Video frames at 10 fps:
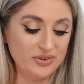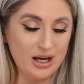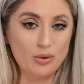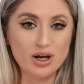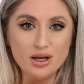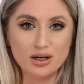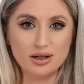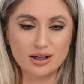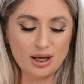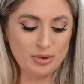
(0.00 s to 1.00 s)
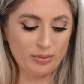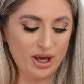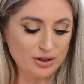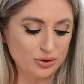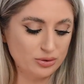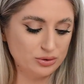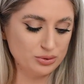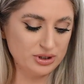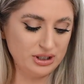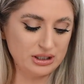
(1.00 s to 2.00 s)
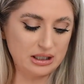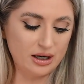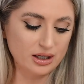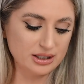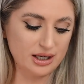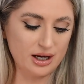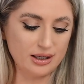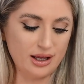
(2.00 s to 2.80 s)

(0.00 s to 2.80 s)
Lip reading: Now, coming back to the cardigan